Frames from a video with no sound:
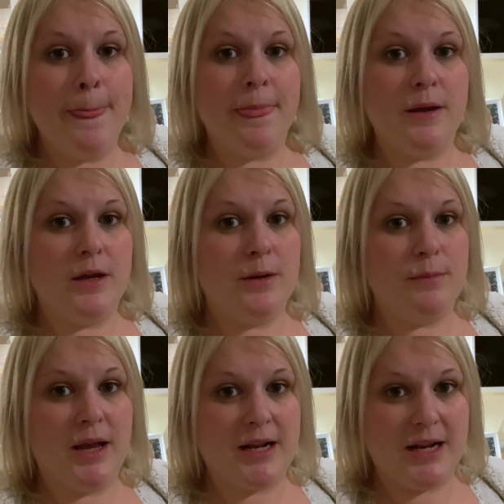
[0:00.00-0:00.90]

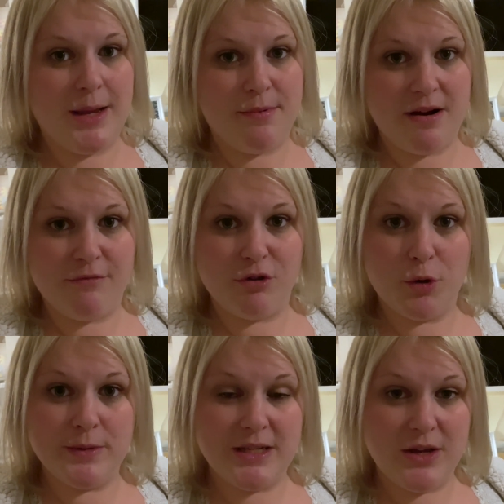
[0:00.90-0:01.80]
We had our neighbour around for a
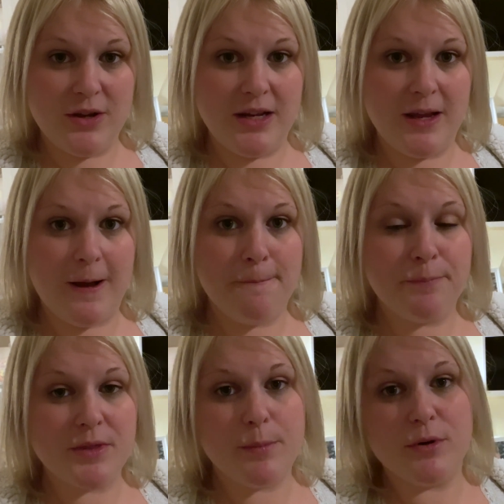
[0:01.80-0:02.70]
cup of tea earlier.
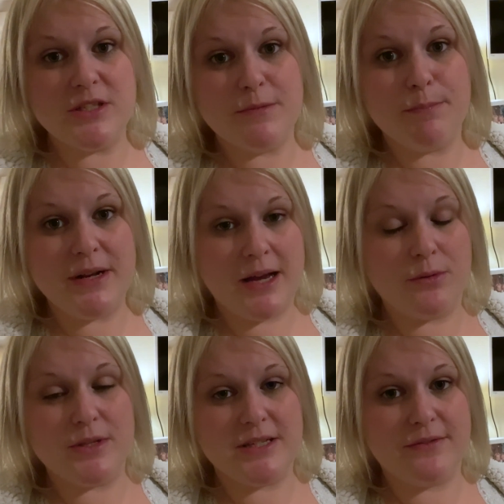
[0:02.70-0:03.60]
The boys have been
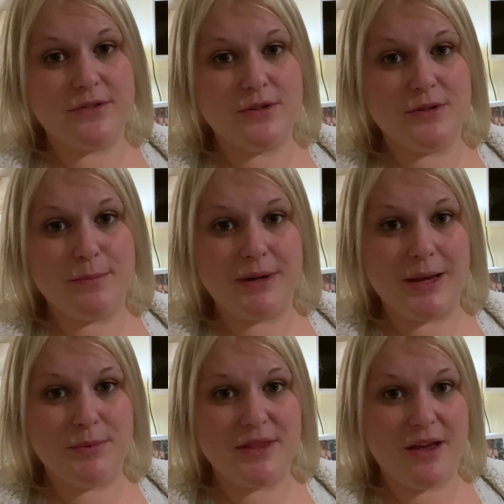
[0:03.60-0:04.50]
out this afternoon and
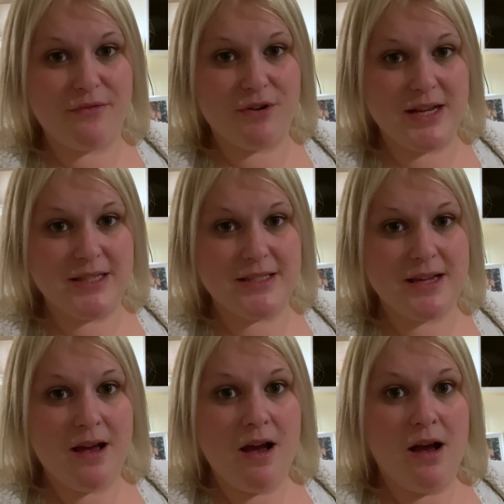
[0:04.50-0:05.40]
played with their friends.
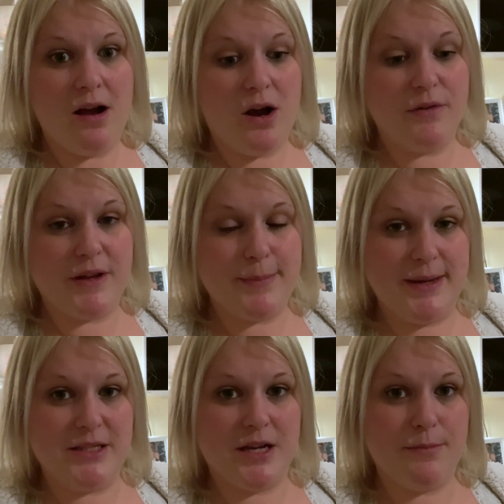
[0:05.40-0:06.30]
I've had a
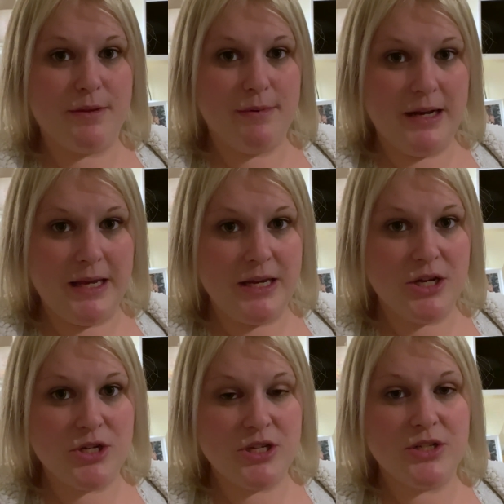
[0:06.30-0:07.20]
bit of time with Millie.
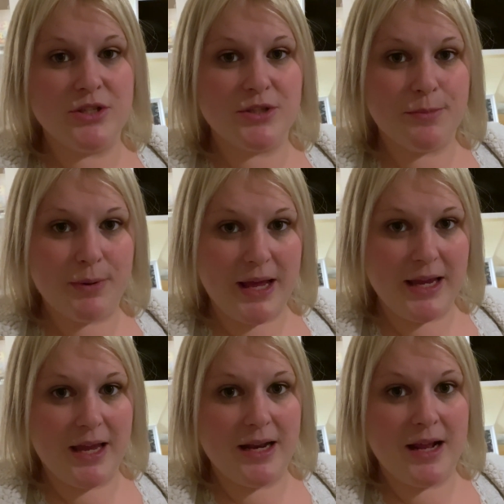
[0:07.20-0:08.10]
She's done some
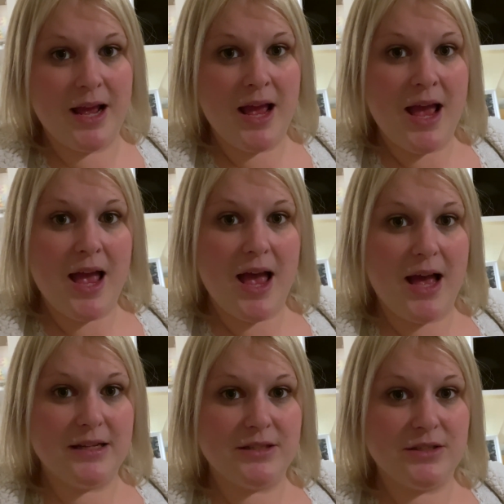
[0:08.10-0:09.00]
playing,
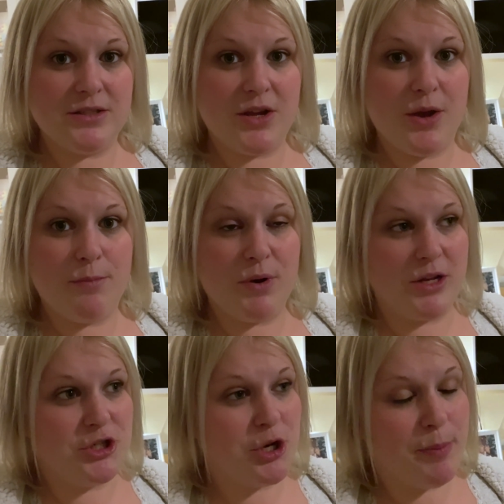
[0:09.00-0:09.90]
and we
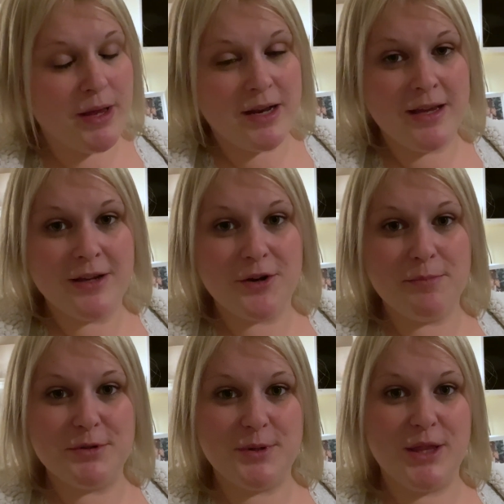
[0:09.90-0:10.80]
had shopping come
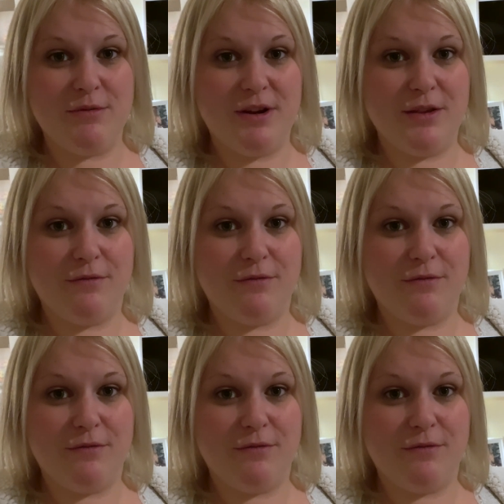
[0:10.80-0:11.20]
between 3 and